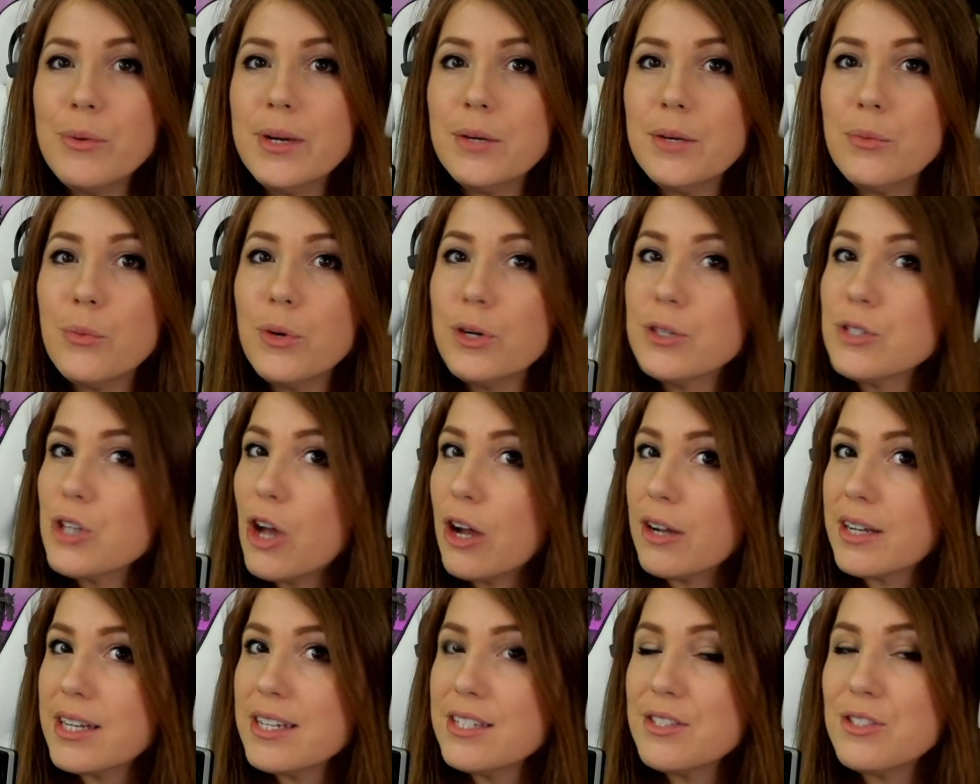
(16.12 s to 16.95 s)
it, we're
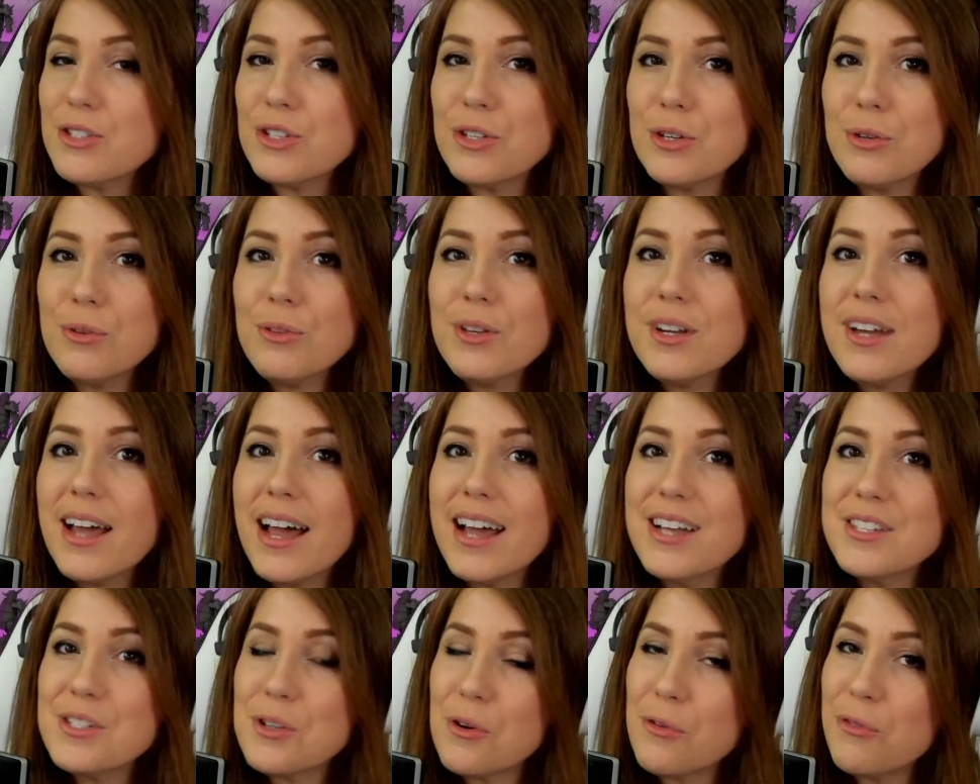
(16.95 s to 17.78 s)
talking to the
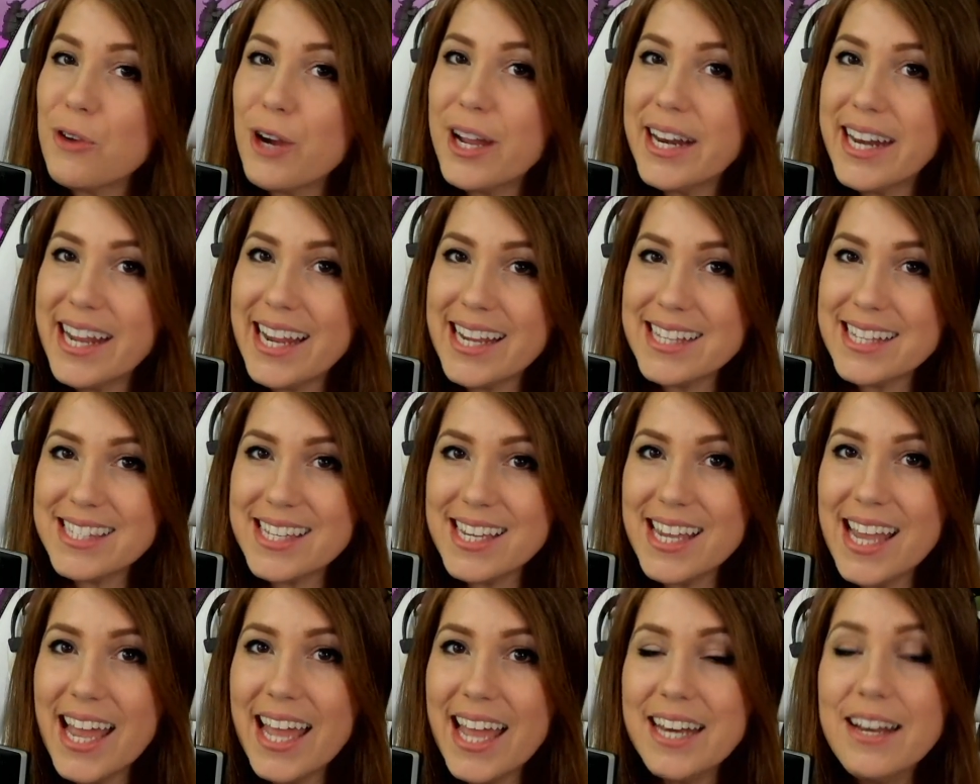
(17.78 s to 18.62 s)
guys over at
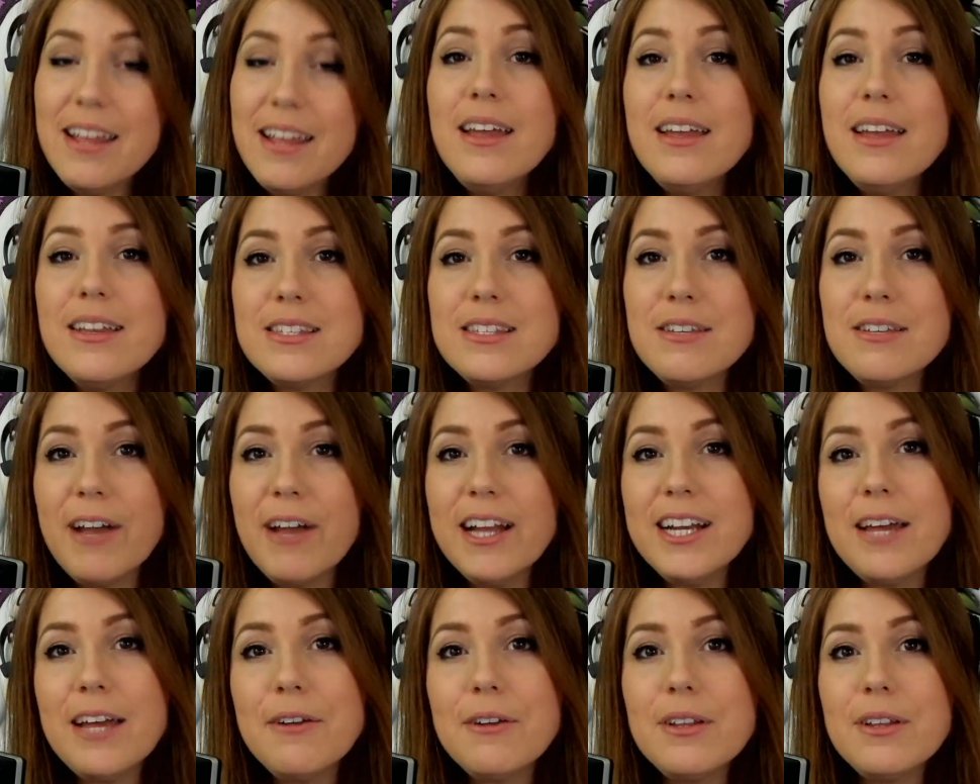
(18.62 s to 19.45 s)
ATN to
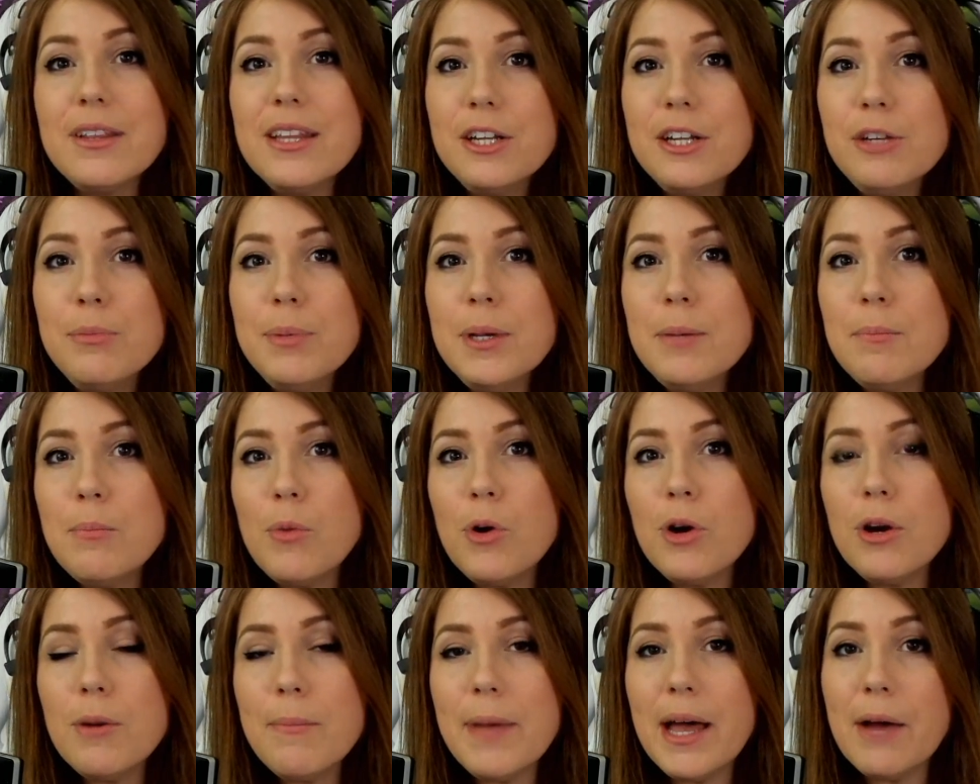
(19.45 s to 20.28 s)
find out a little bit
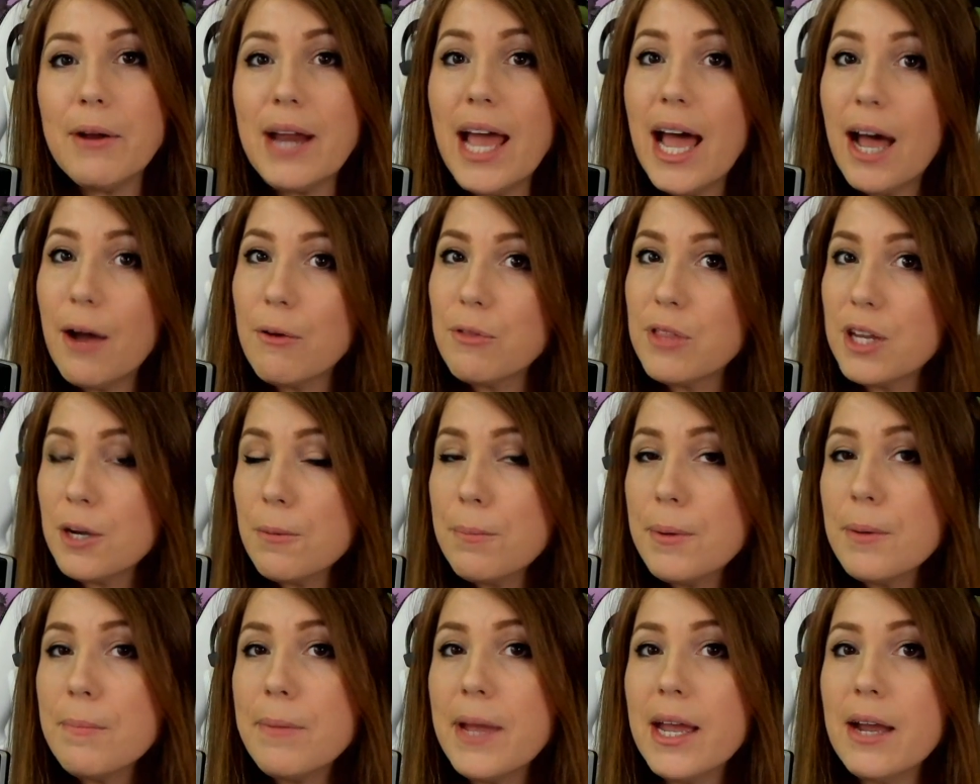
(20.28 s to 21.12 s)
more about how
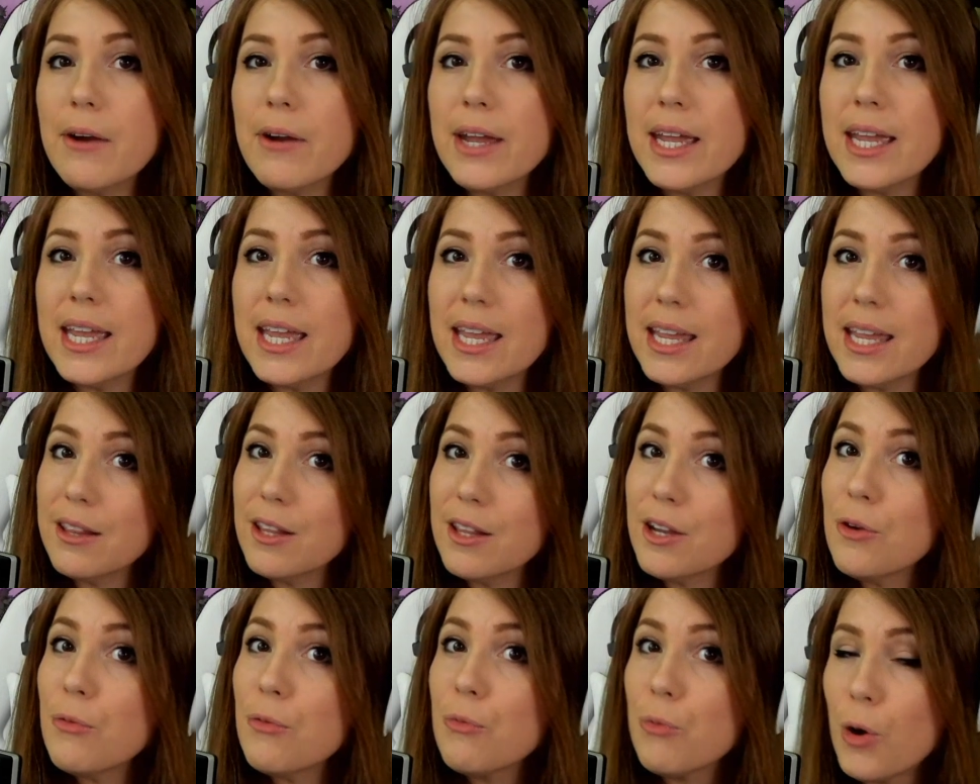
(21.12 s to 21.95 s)
they're preparing
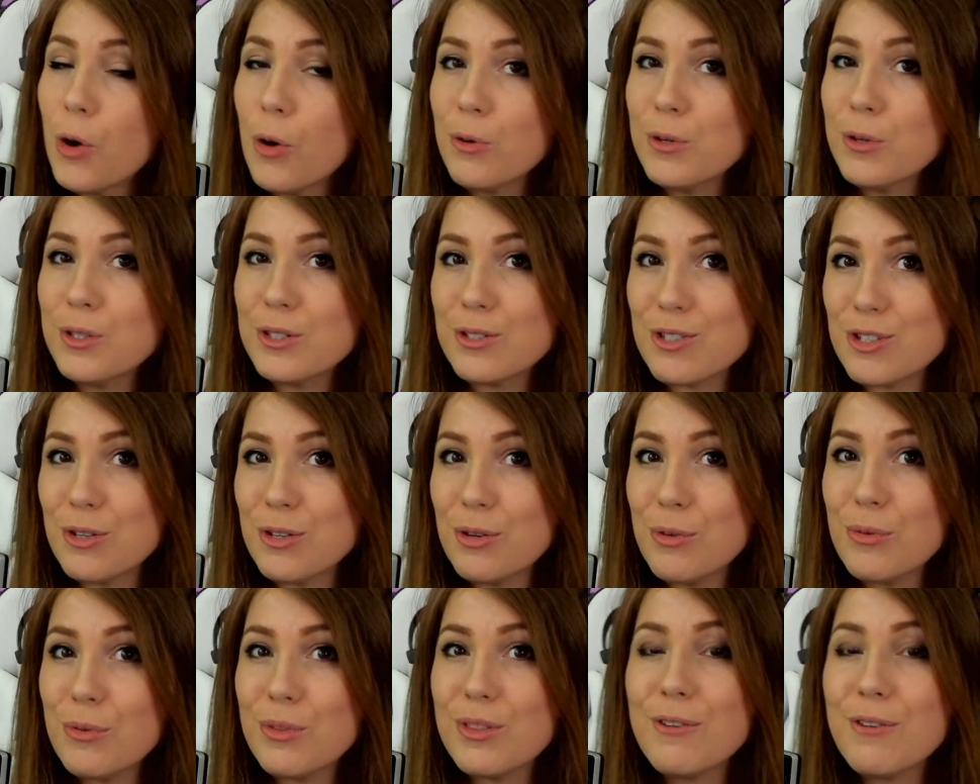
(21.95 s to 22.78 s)
in their road
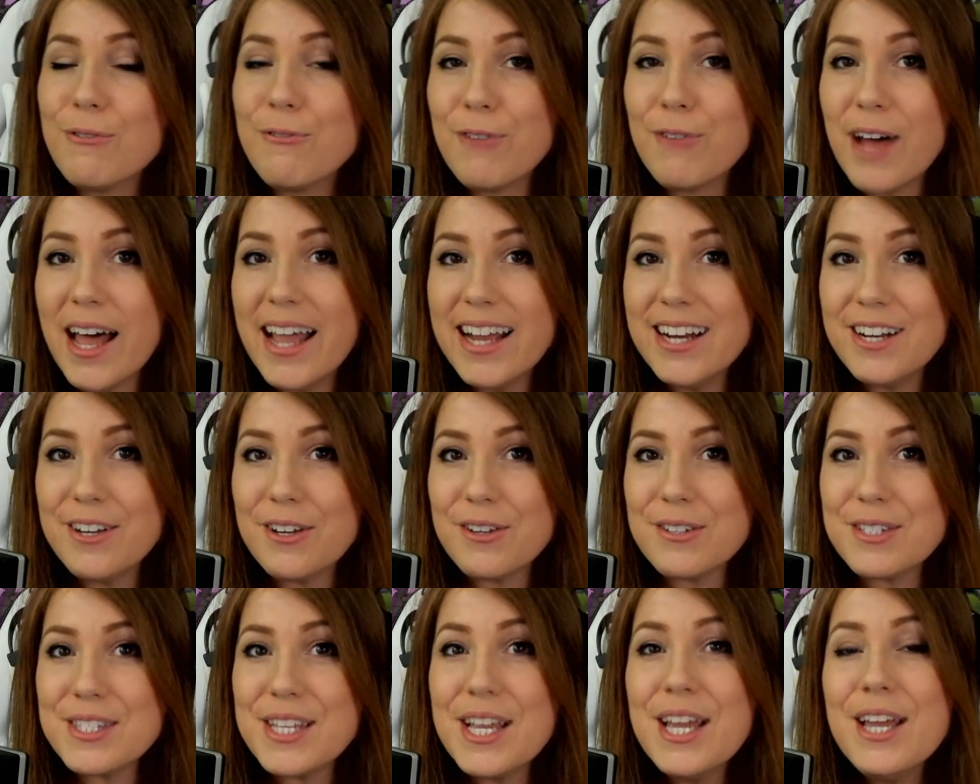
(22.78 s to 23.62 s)
to the
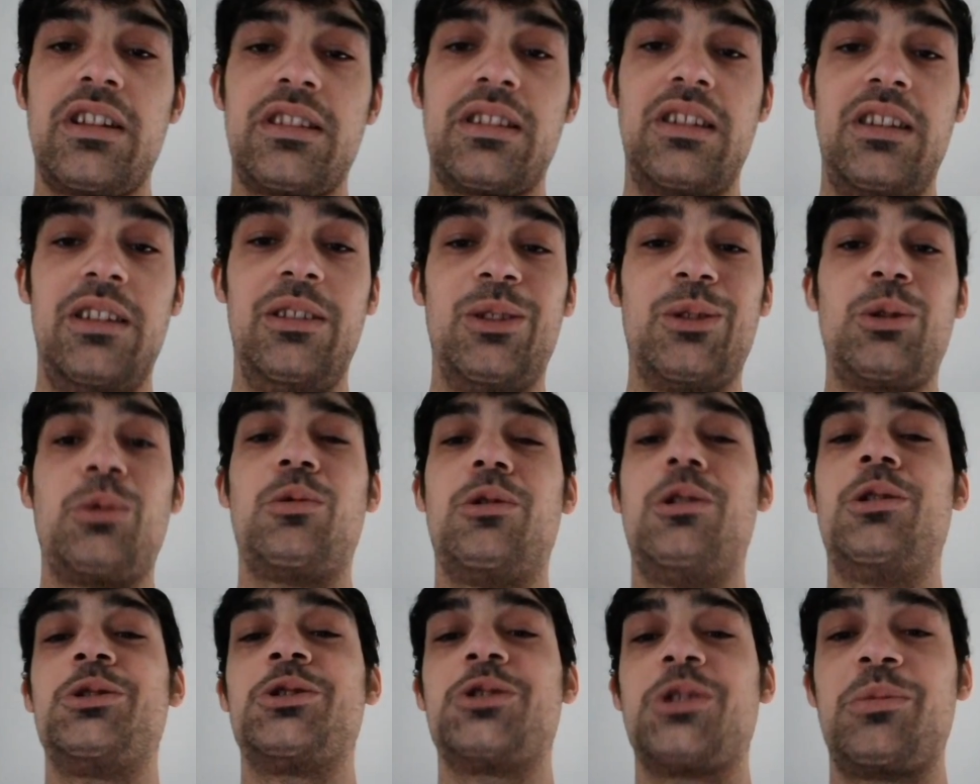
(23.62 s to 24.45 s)
finals. So
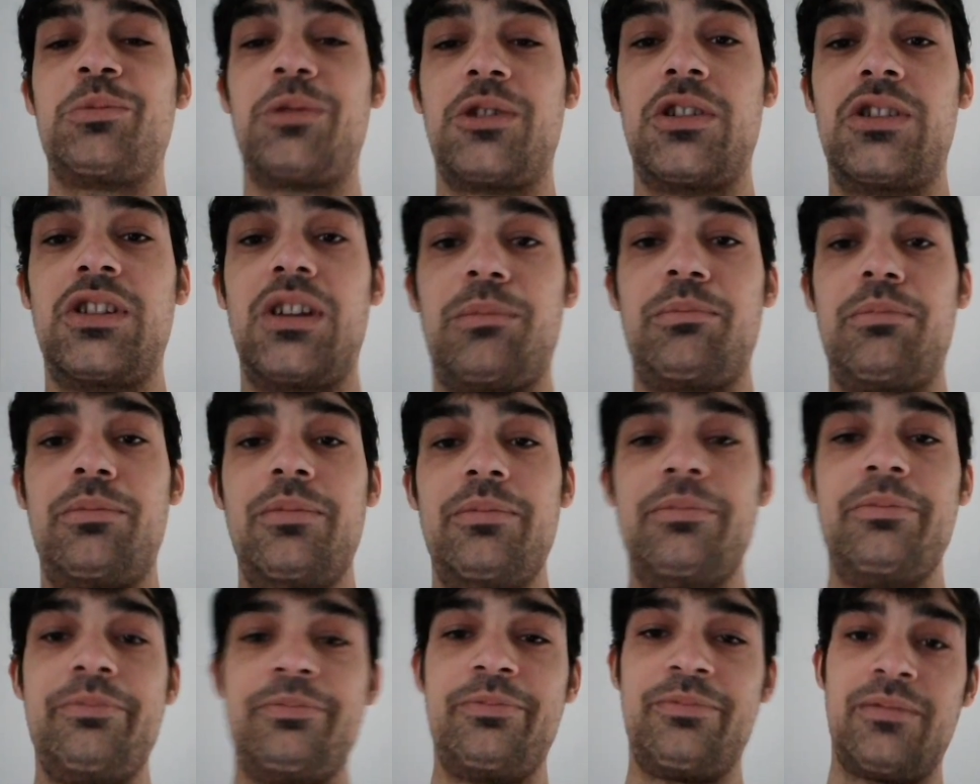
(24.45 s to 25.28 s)
I caught up with
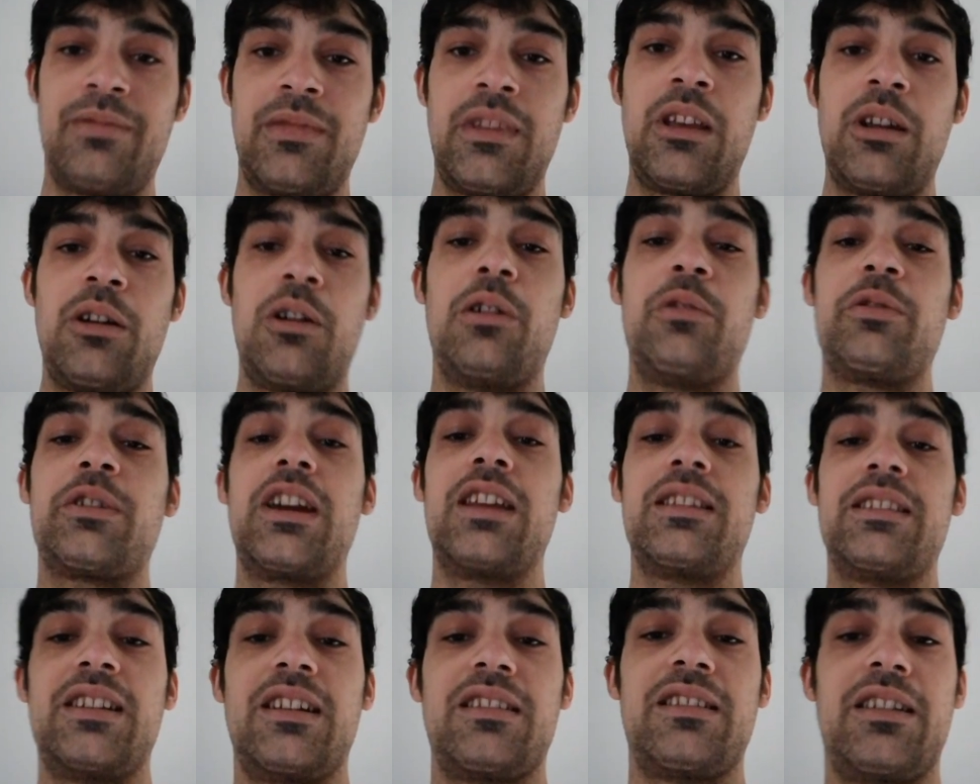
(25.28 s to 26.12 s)
Lene today to
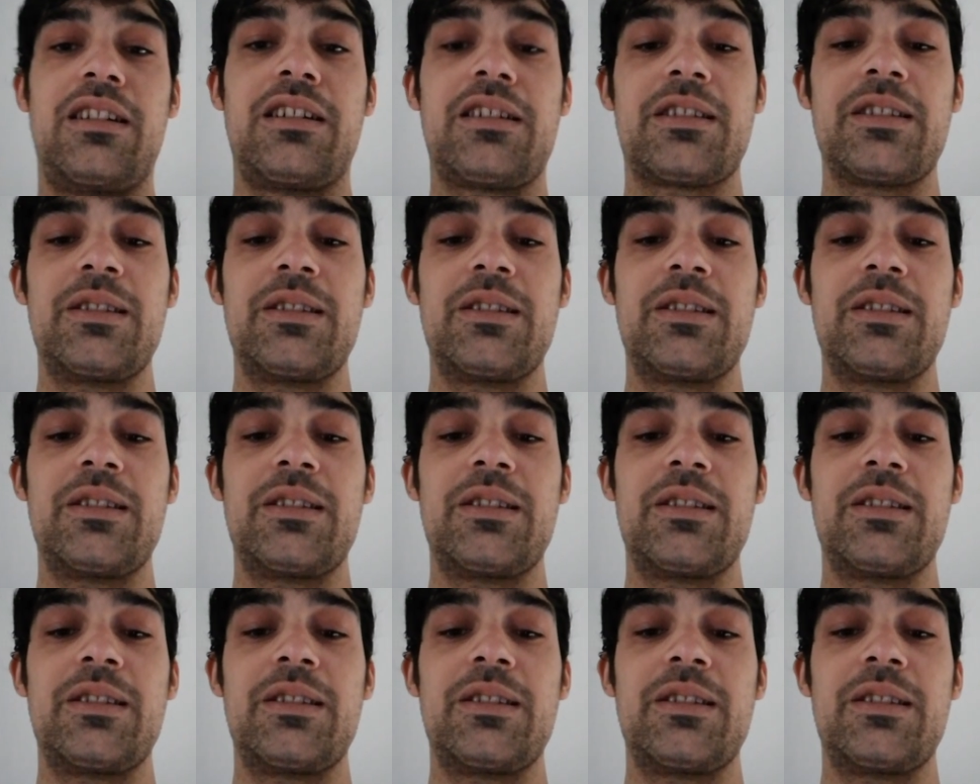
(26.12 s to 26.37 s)
ask him